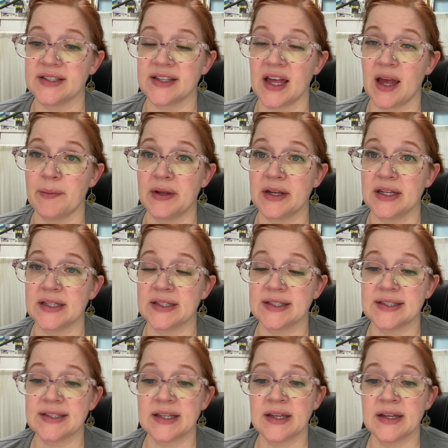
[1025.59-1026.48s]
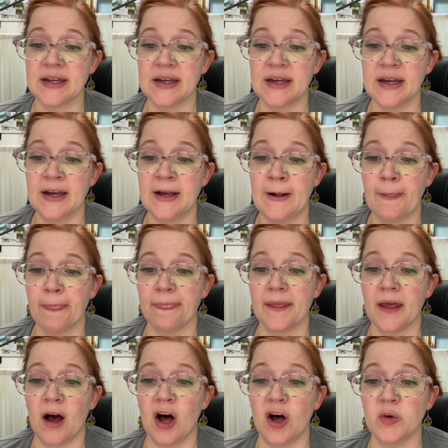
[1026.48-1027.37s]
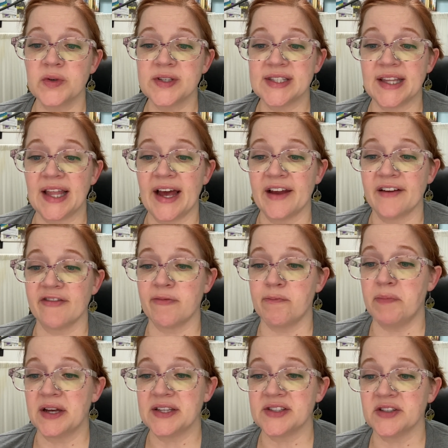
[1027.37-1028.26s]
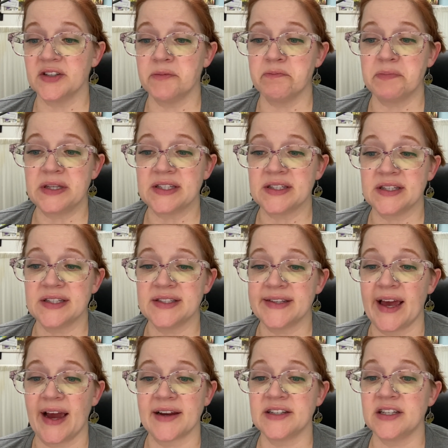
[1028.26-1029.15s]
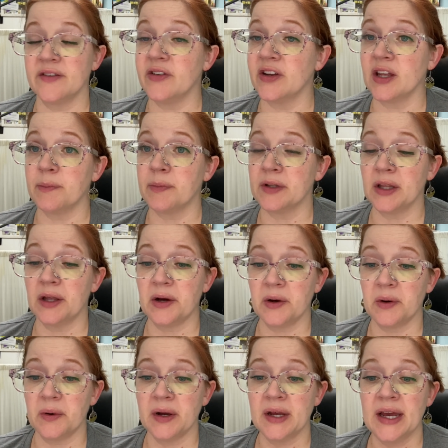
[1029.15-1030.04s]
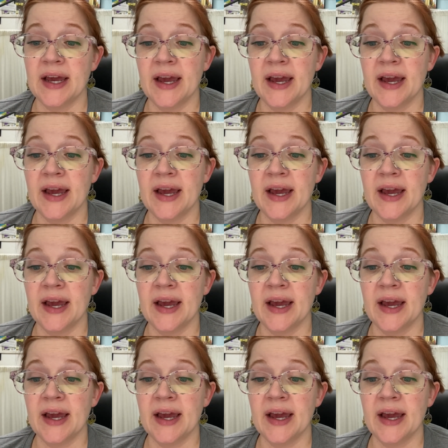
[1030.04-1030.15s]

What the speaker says: eminence. All was life, bustle, business, activity below,